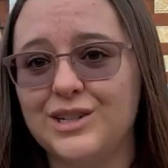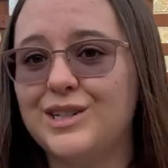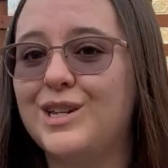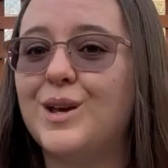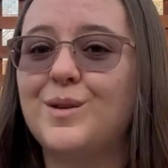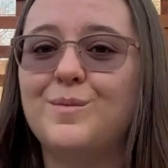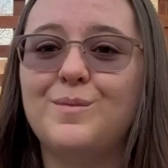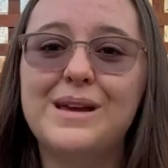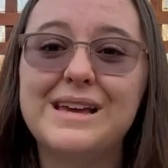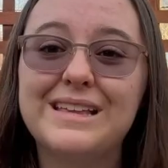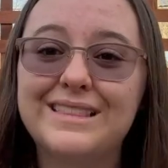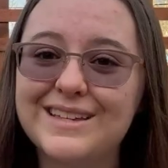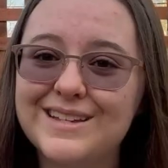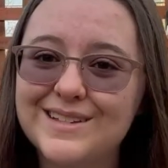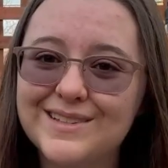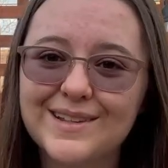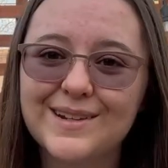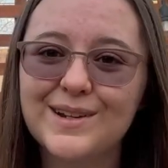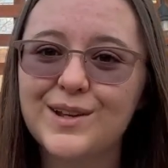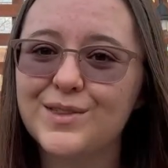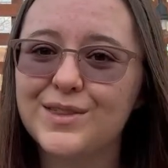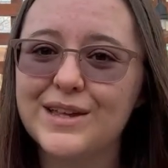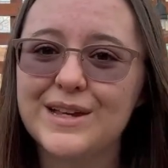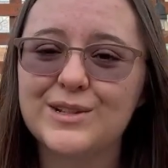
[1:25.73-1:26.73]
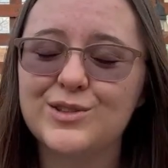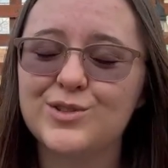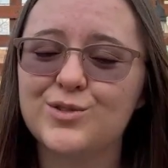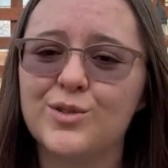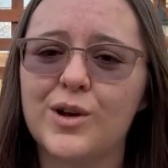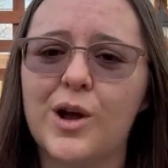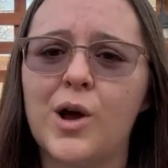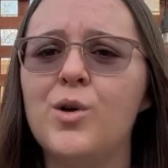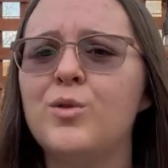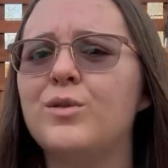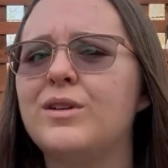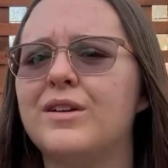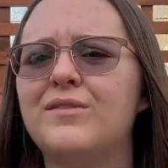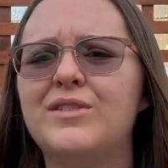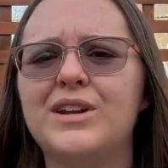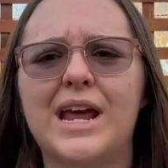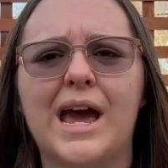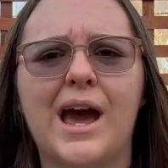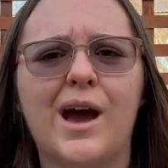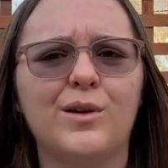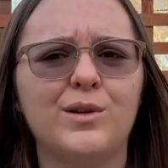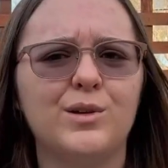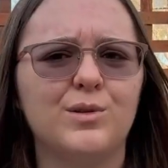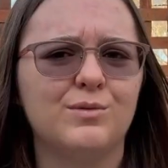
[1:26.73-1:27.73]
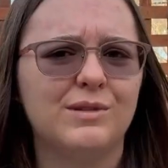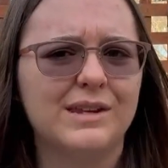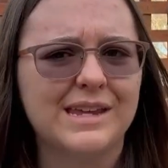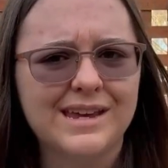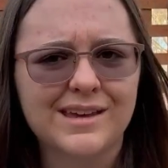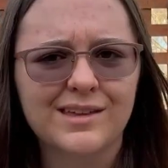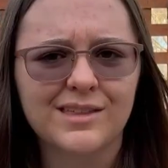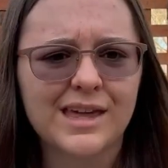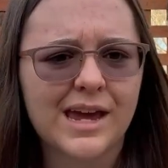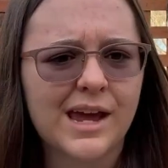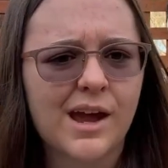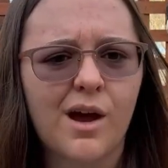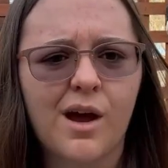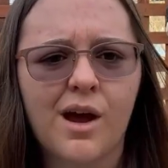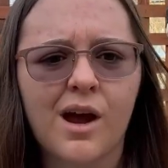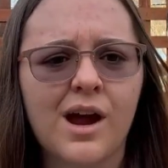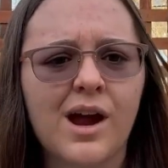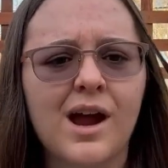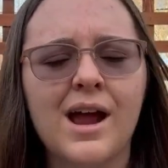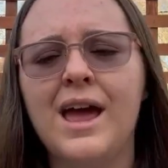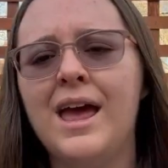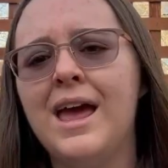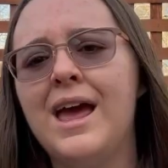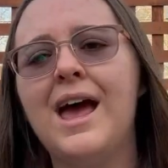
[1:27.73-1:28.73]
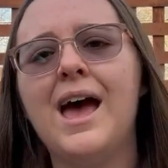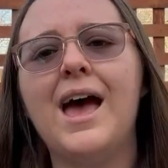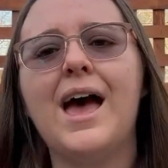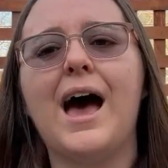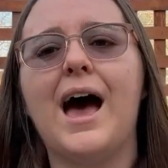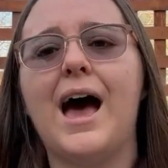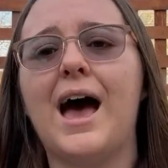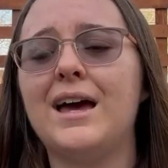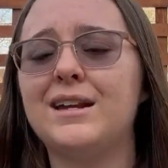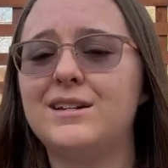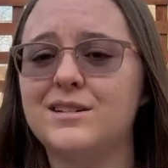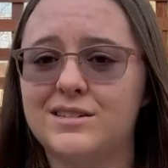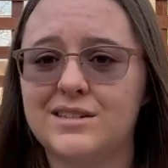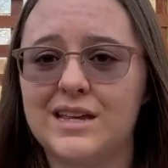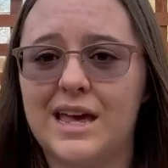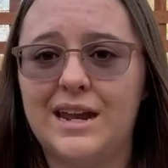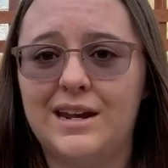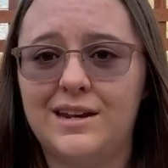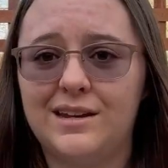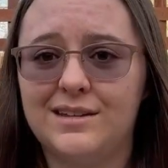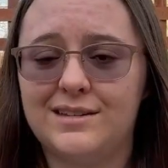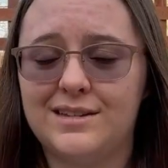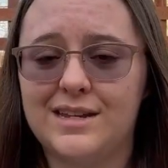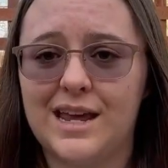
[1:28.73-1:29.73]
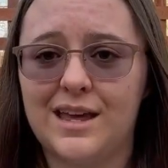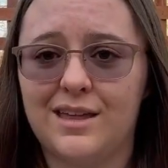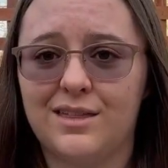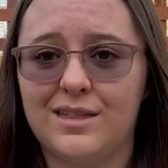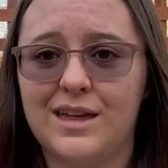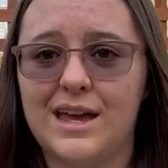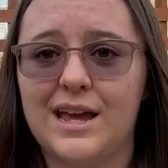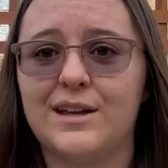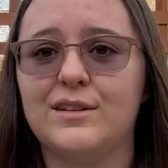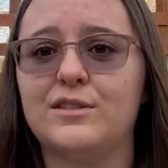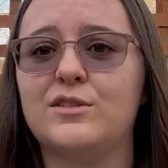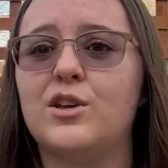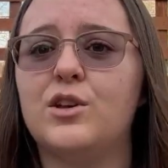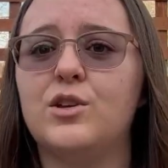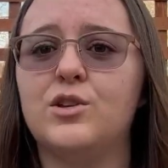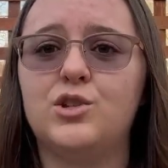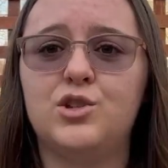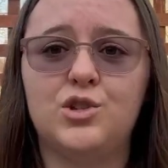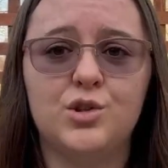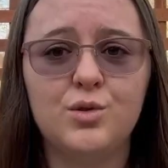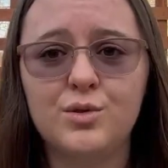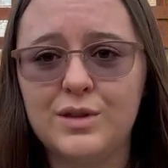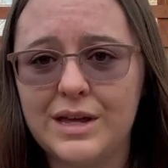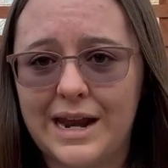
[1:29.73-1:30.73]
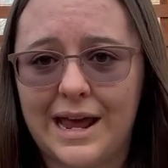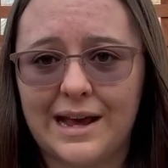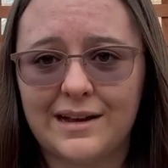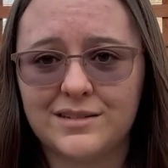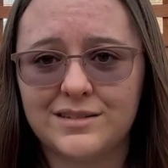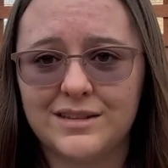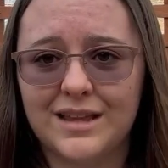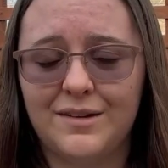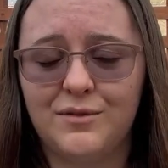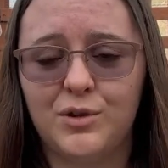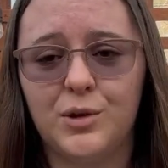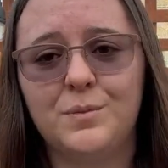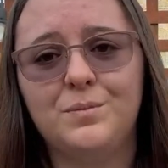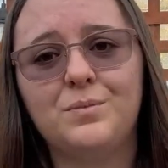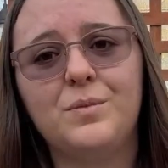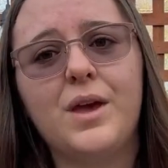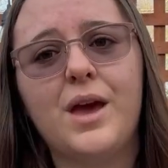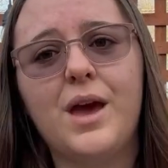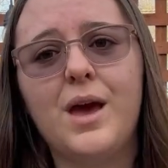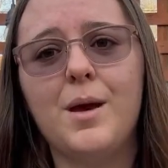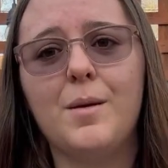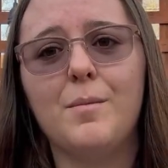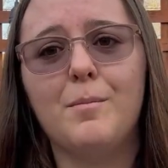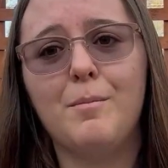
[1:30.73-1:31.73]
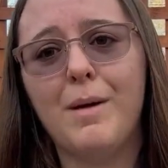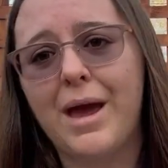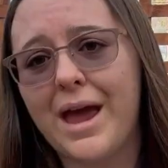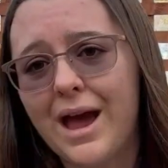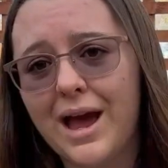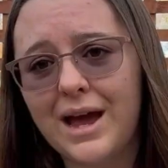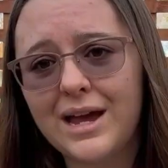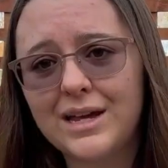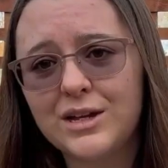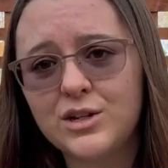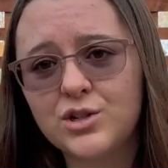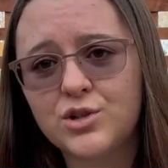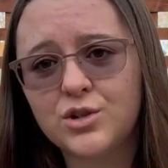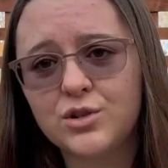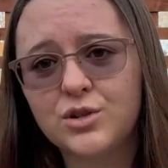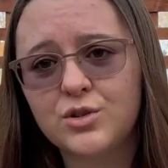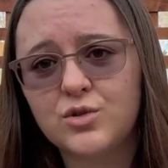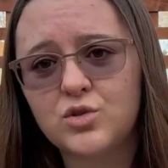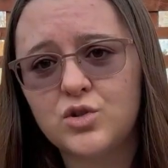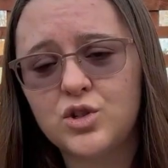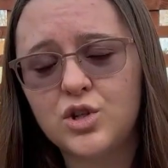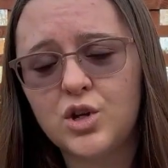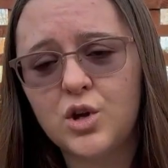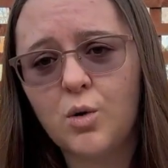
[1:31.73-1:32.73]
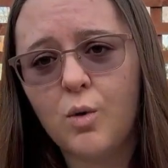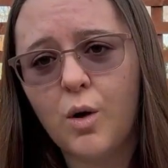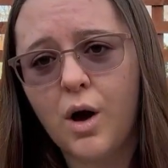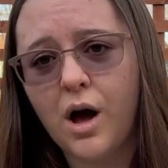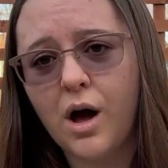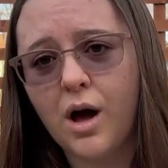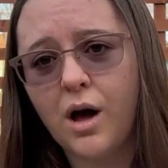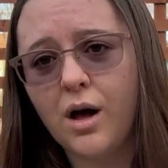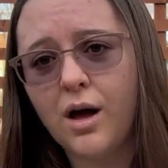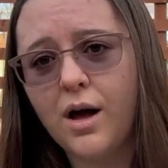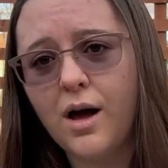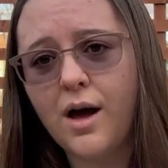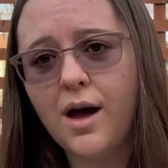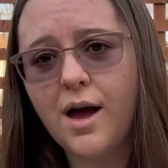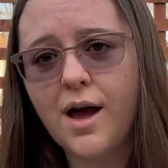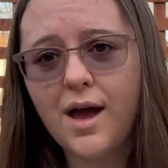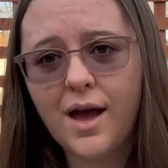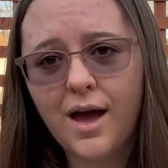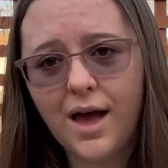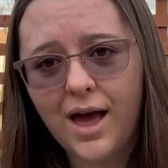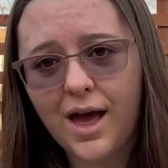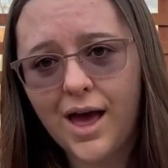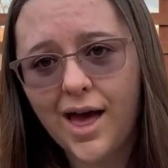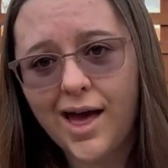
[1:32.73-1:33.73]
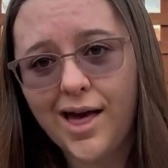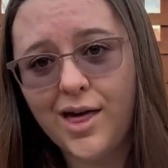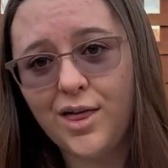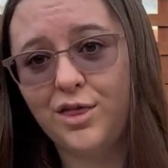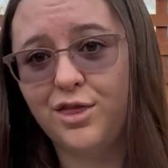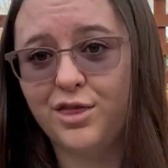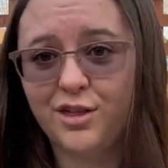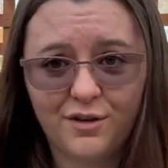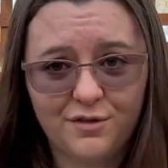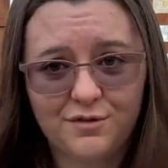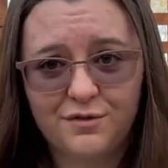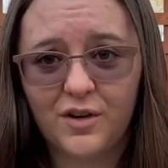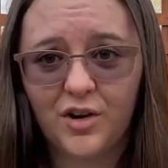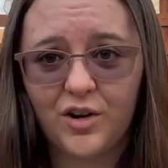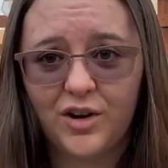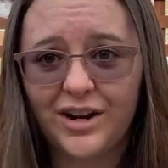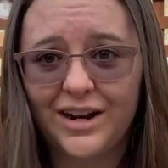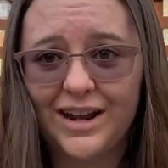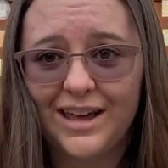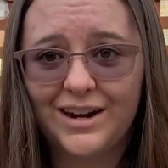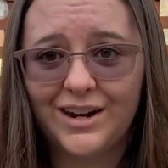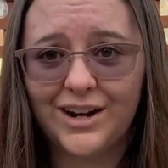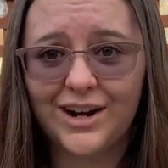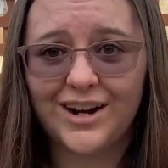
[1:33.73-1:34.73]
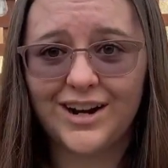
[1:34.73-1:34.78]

to make these little things grow, given how unique they are, I decided to take things to the next level. May I introduce to you all, the Ferninator.